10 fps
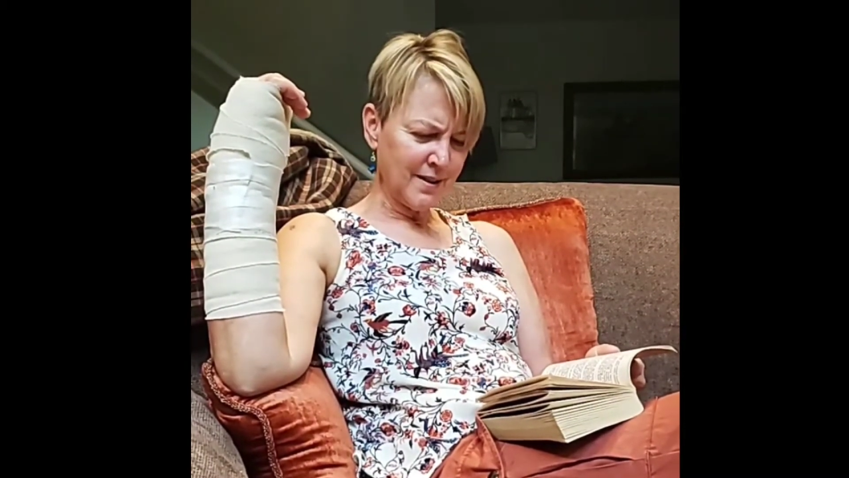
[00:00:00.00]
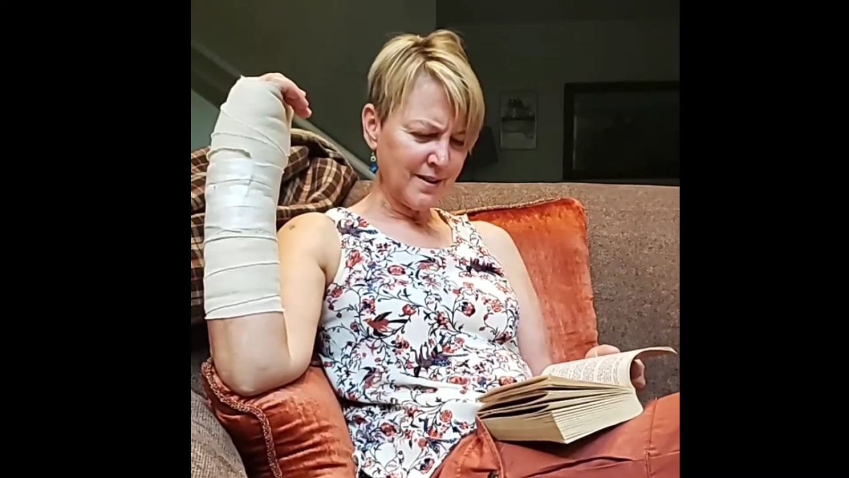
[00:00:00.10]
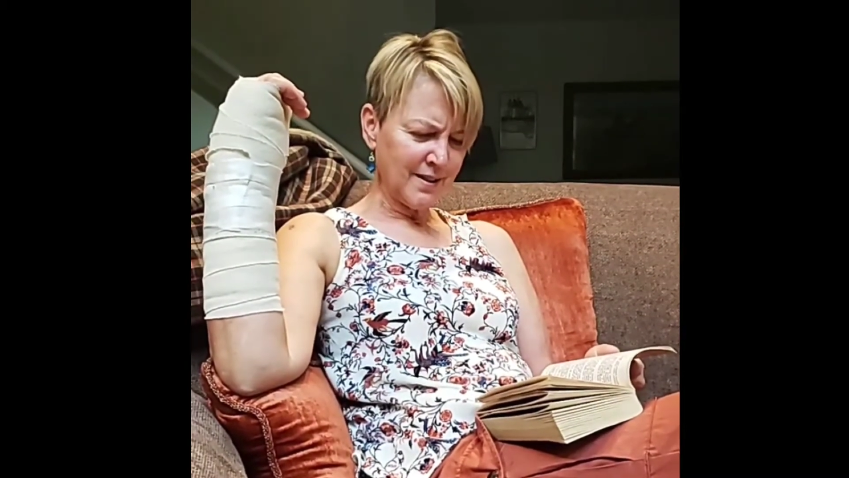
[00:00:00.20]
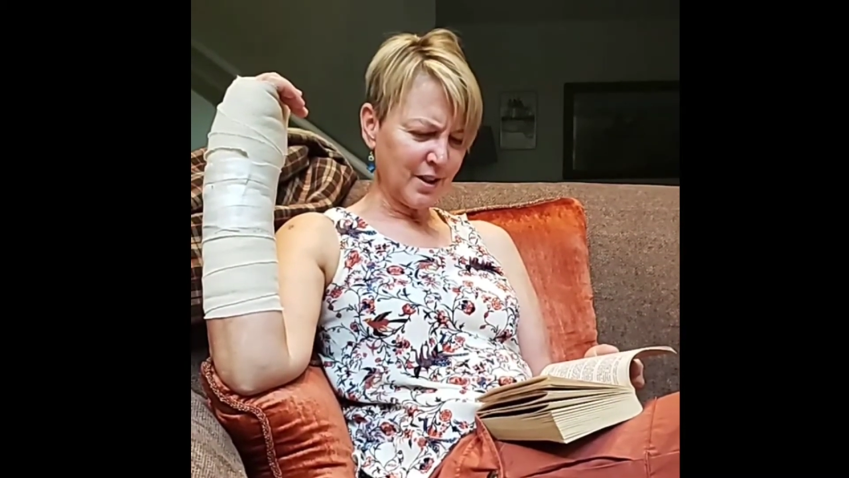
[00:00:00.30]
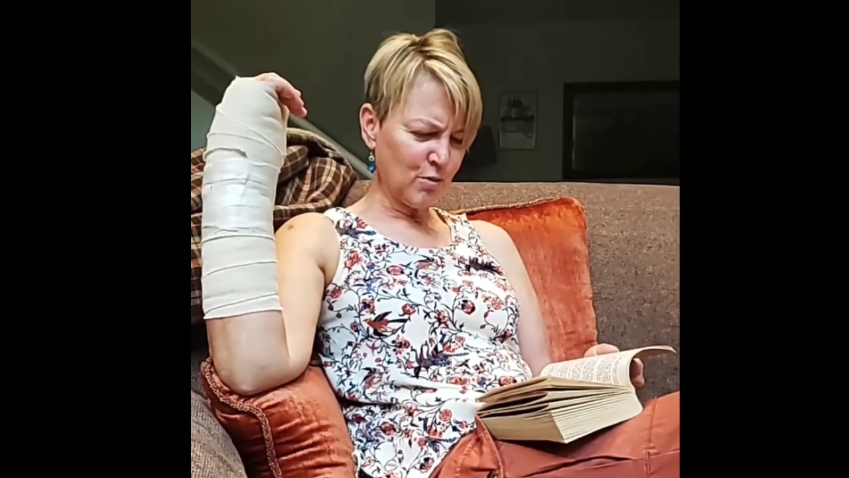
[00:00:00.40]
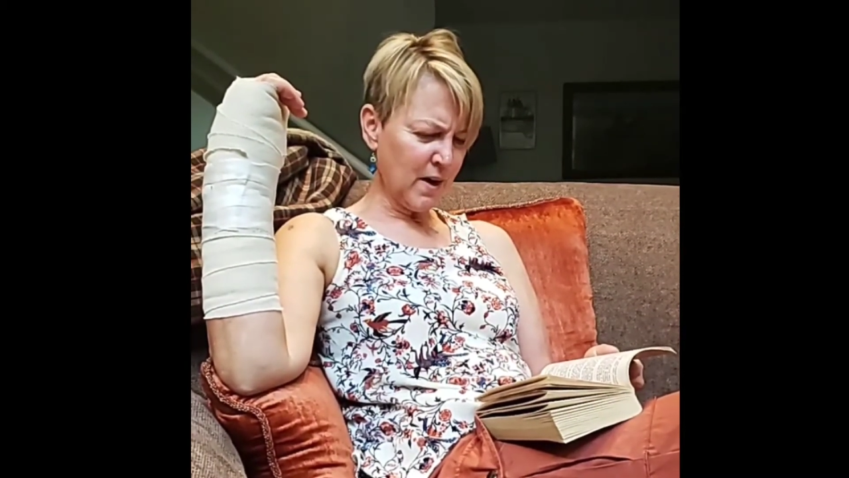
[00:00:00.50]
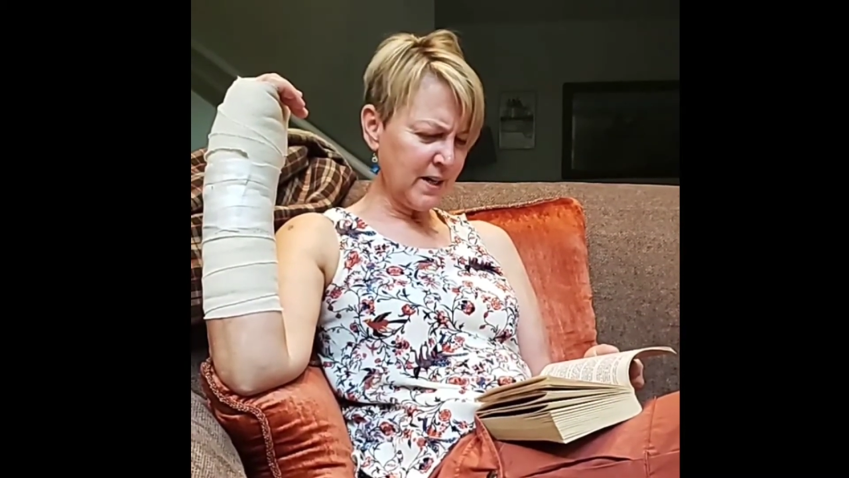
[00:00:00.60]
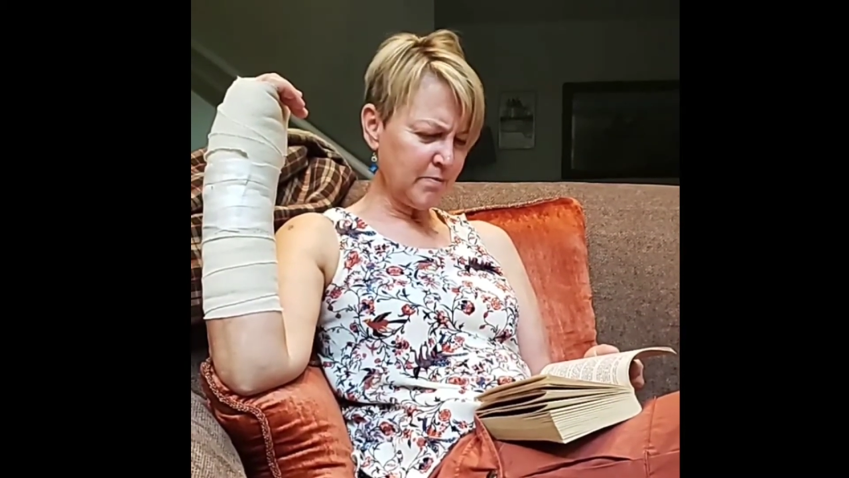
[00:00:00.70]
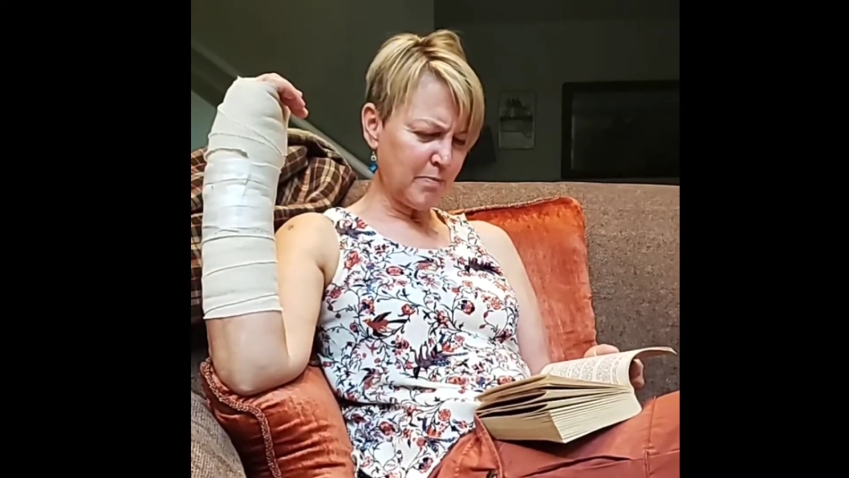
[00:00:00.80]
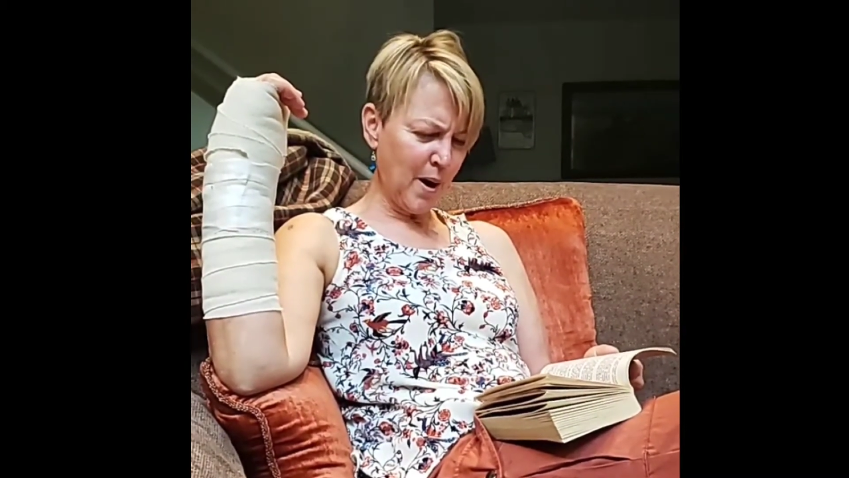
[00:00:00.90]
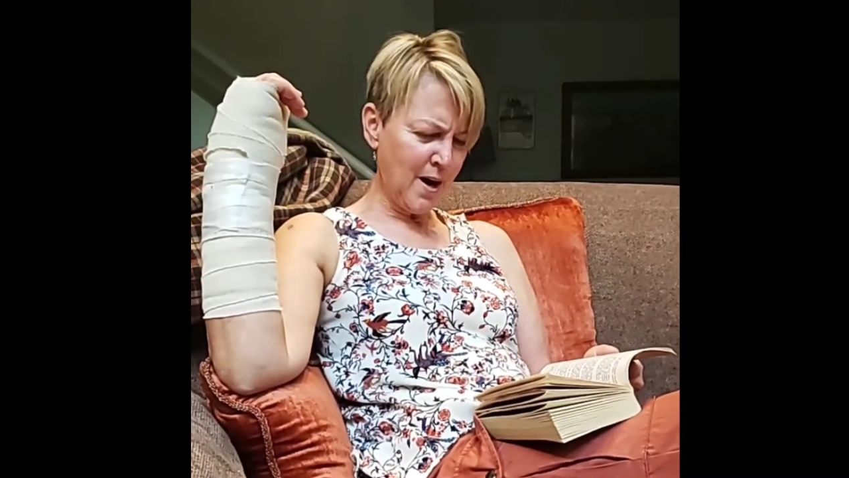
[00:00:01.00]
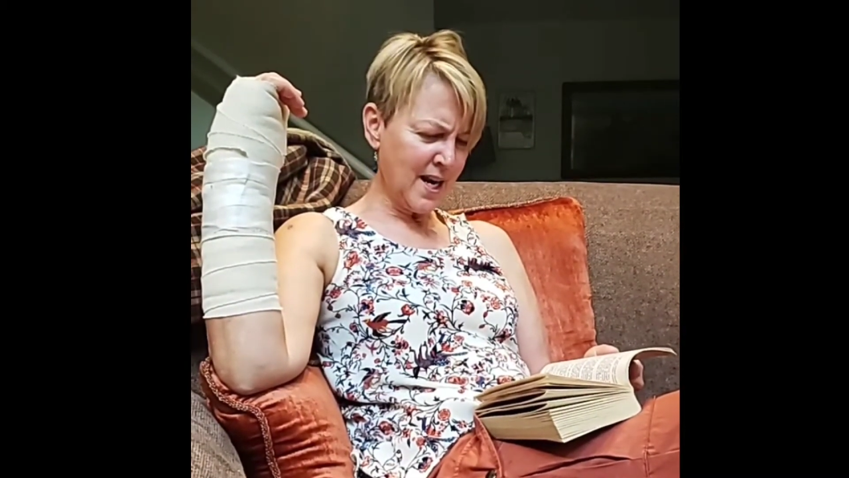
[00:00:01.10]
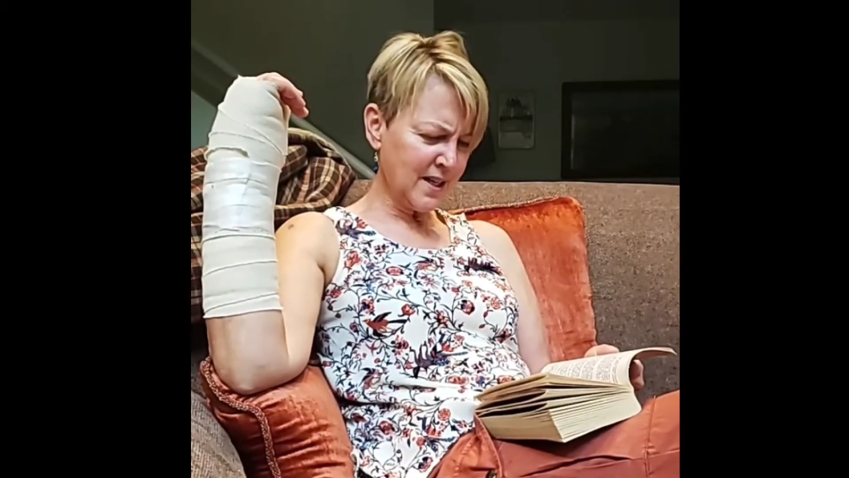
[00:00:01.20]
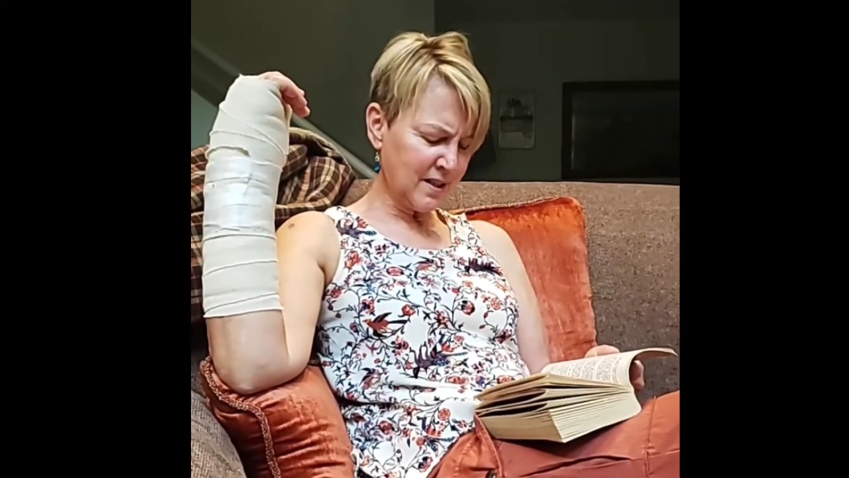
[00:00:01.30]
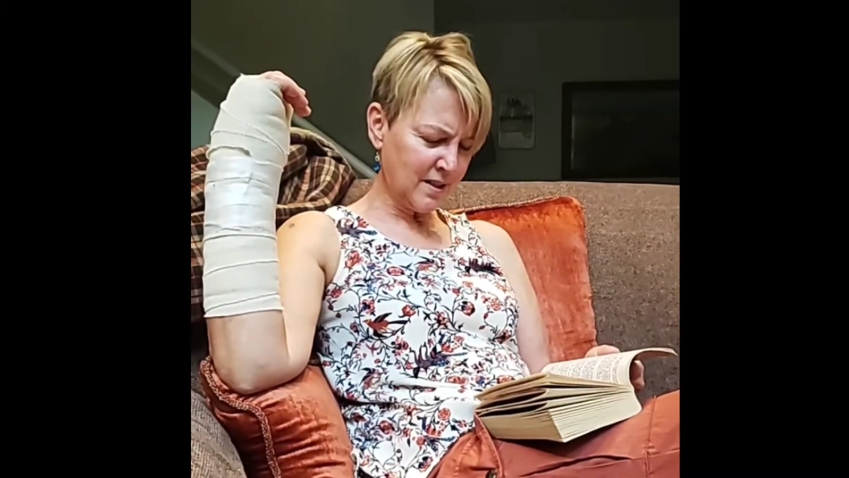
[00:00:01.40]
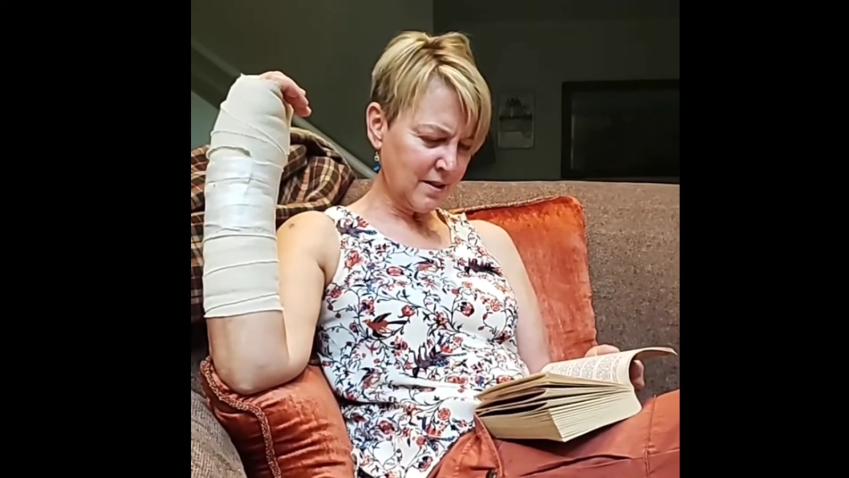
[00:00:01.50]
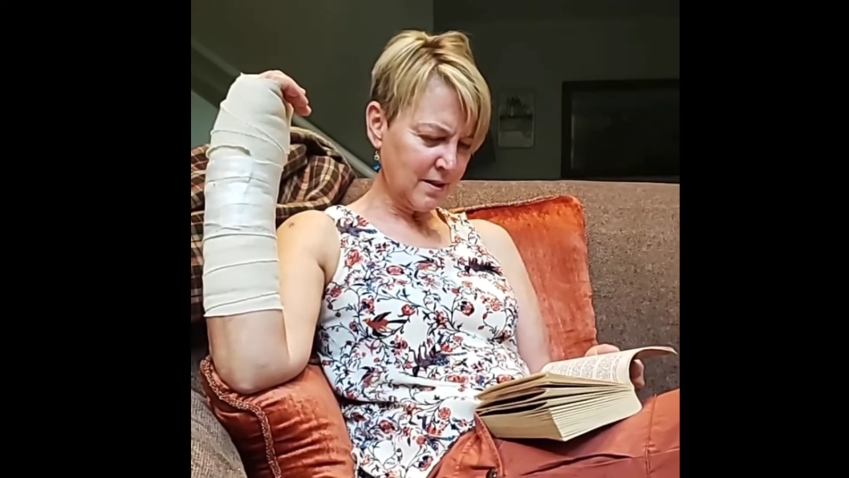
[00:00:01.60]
The Creek bullies."